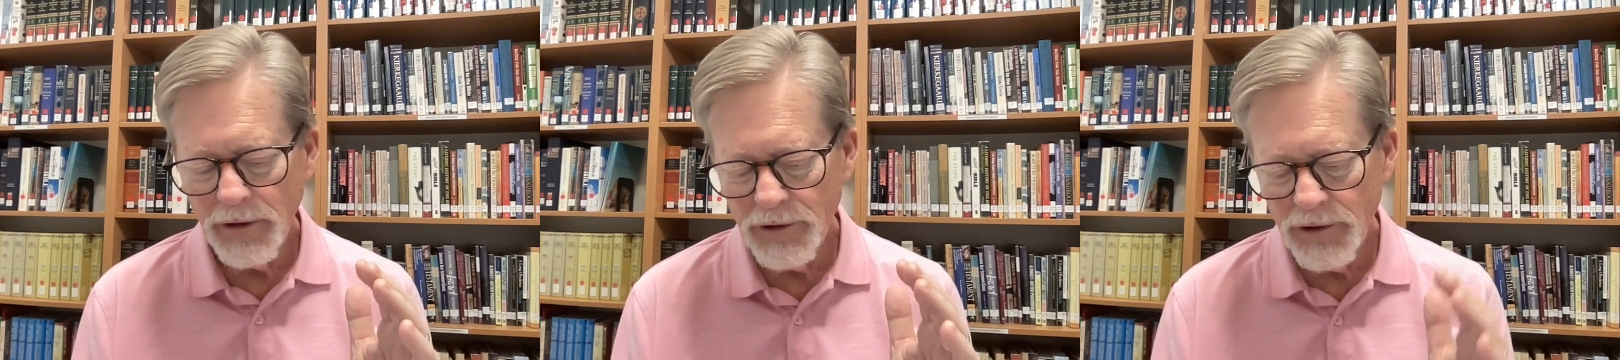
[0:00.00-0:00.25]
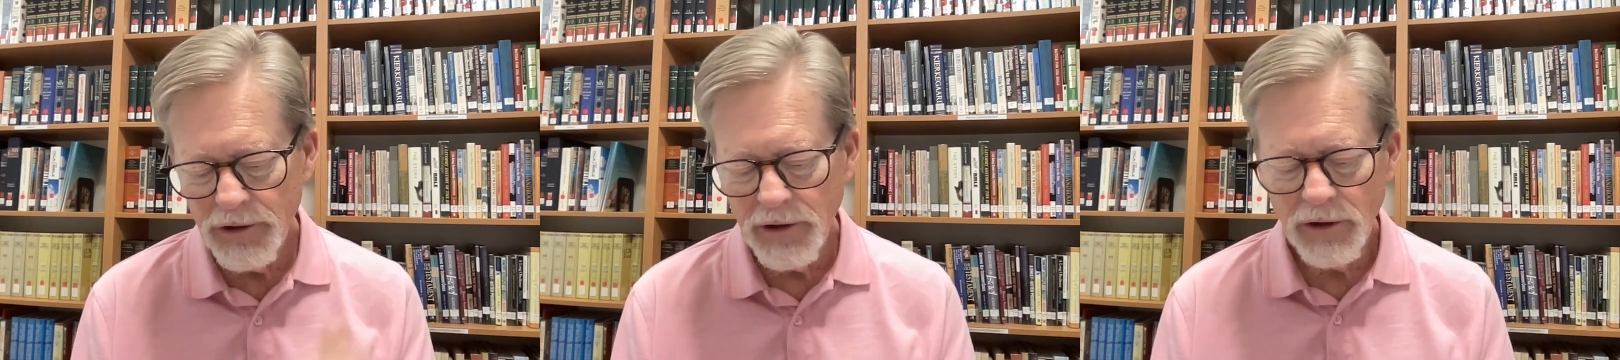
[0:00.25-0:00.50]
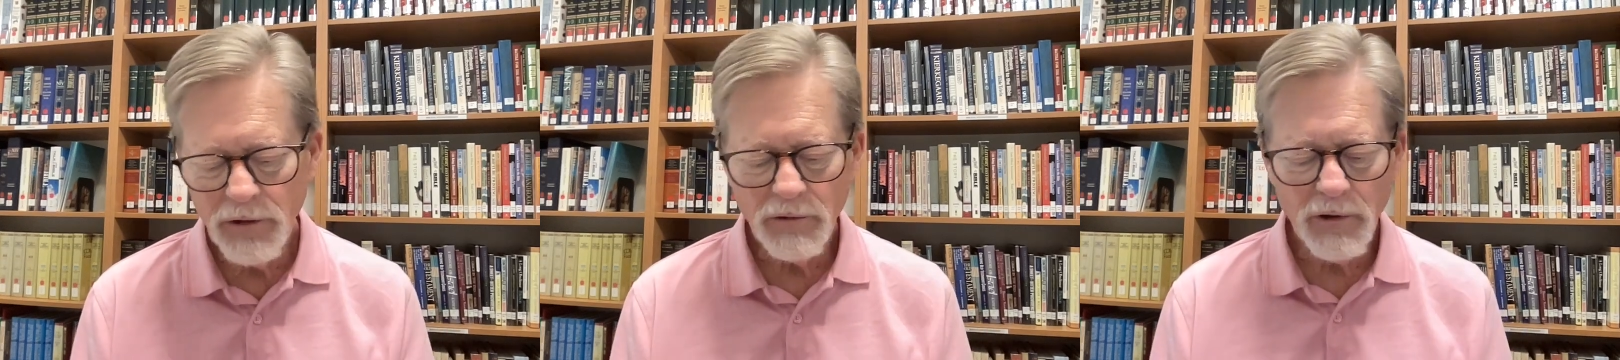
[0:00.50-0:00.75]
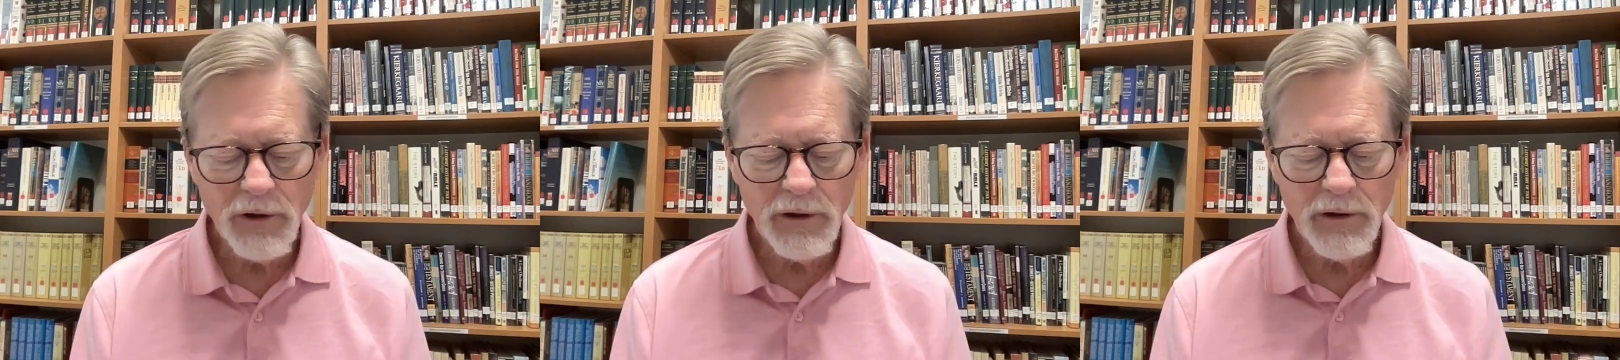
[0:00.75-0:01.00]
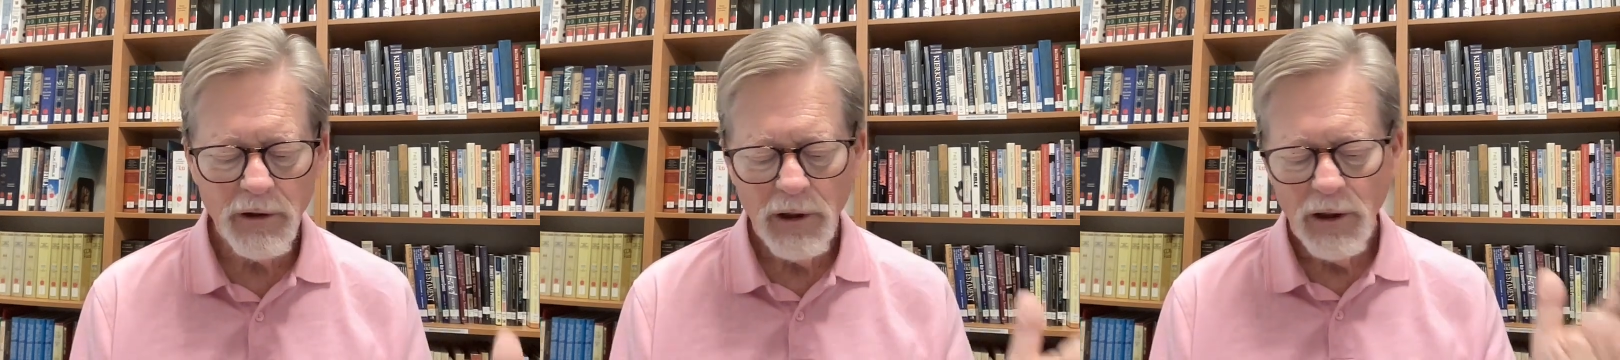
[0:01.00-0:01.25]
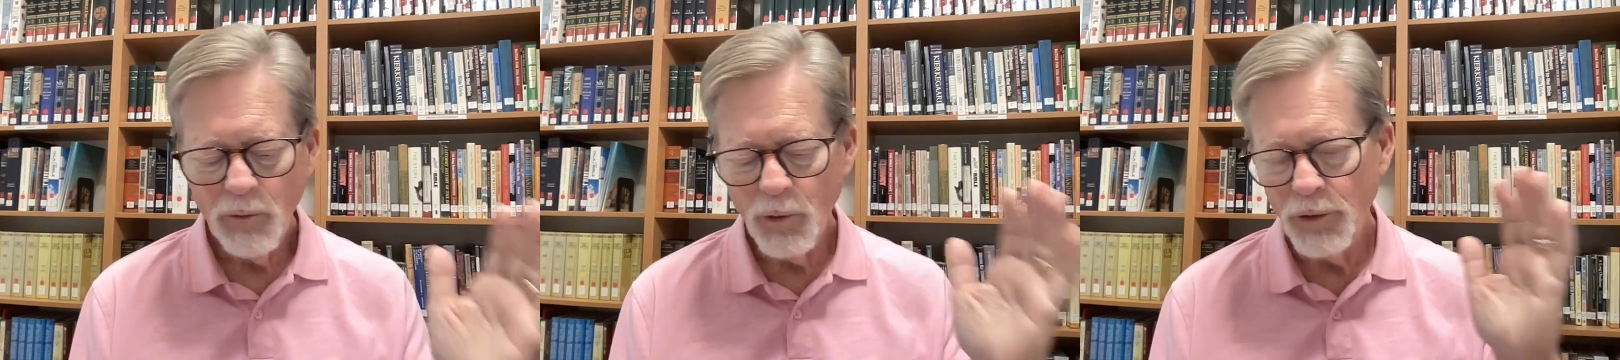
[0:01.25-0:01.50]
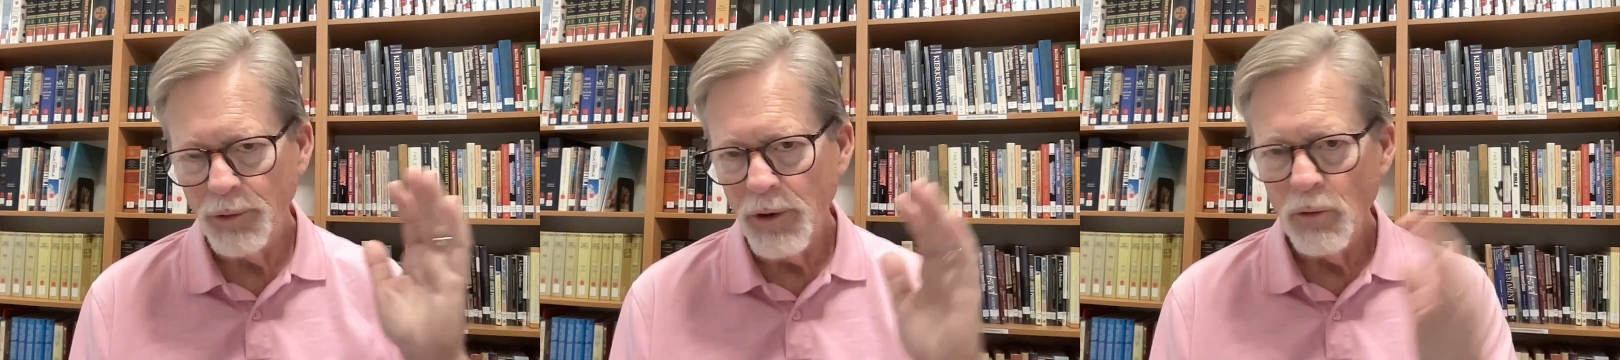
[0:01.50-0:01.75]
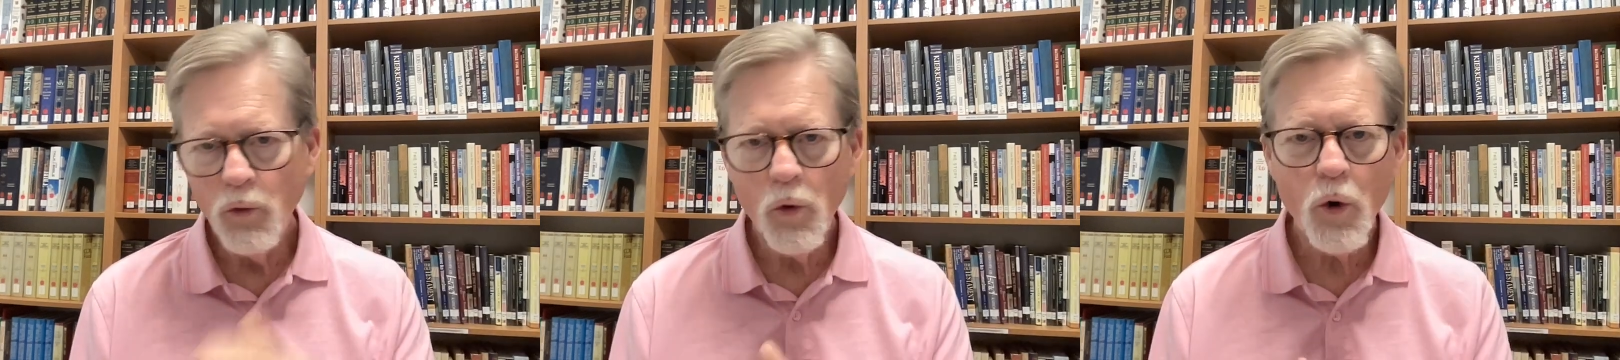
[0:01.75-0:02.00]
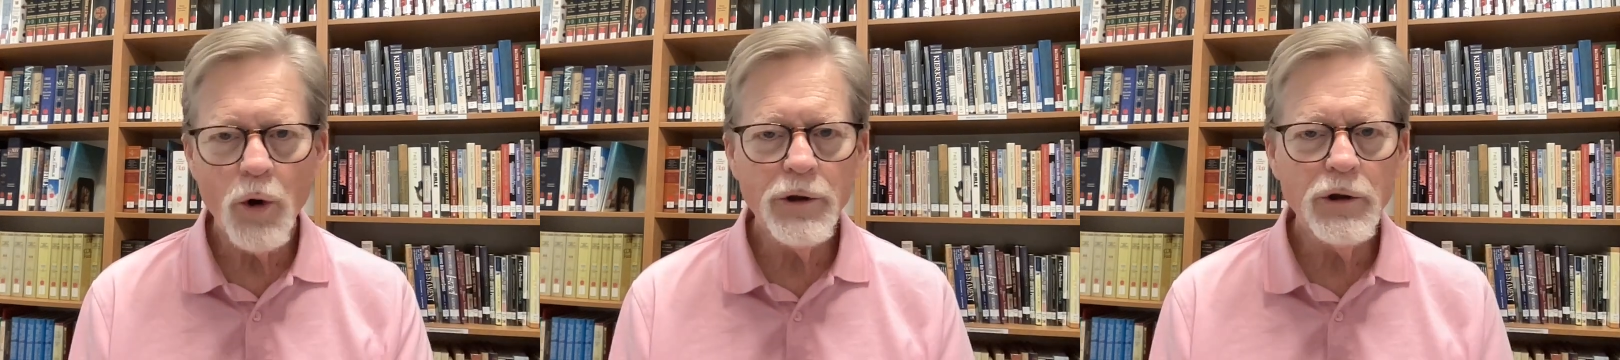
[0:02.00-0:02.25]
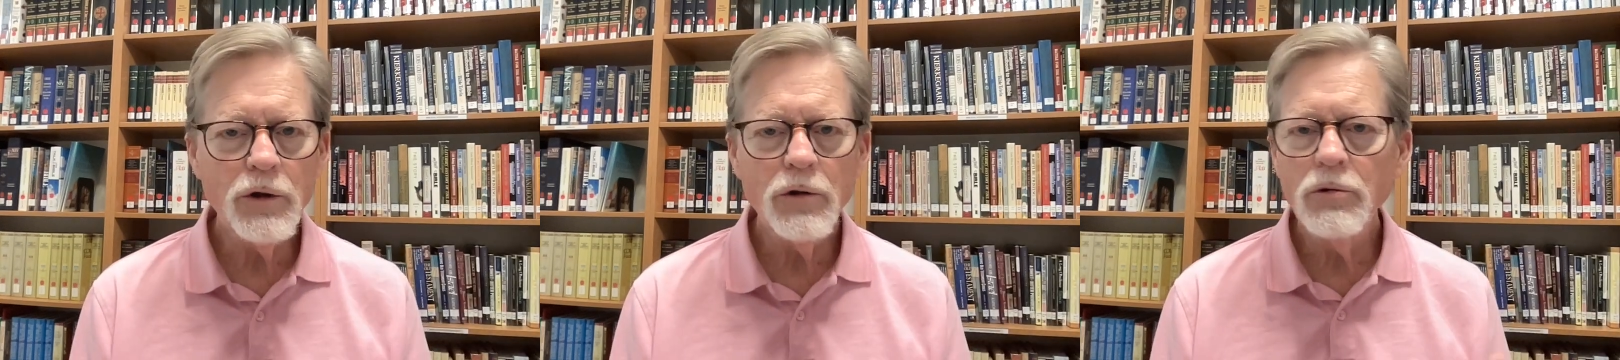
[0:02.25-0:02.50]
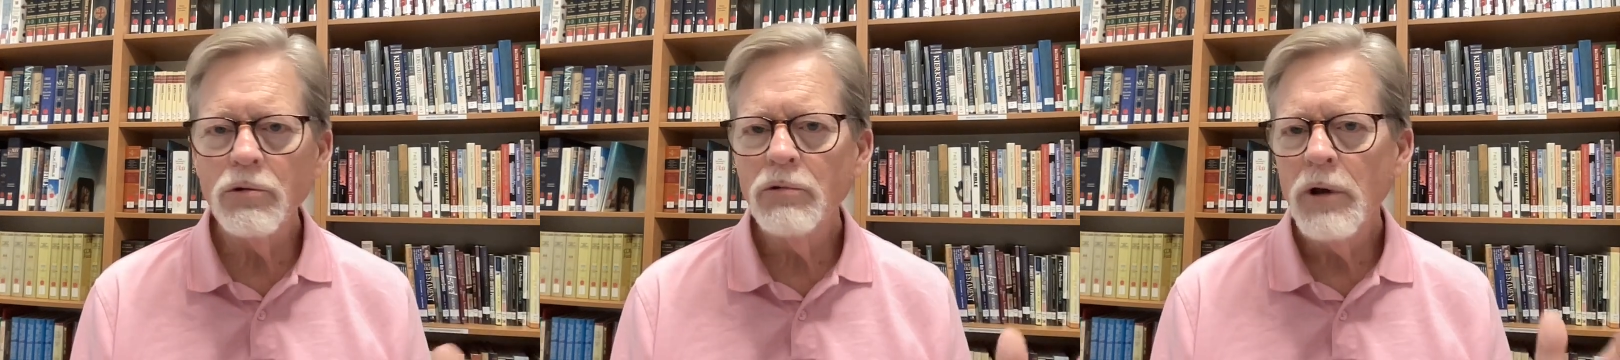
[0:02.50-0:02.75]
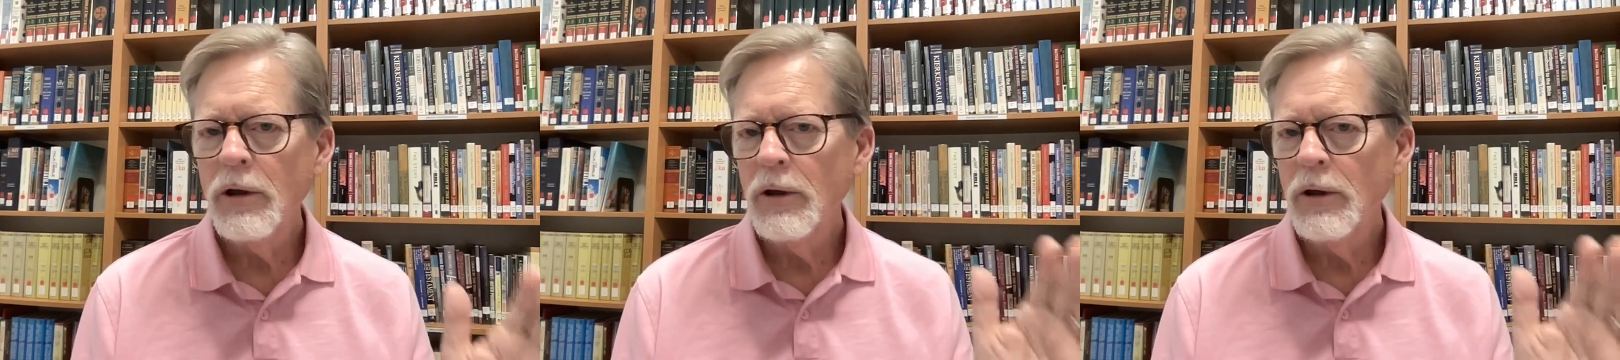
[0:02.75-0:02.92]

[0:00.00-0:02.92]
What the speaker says: in secret will reward you.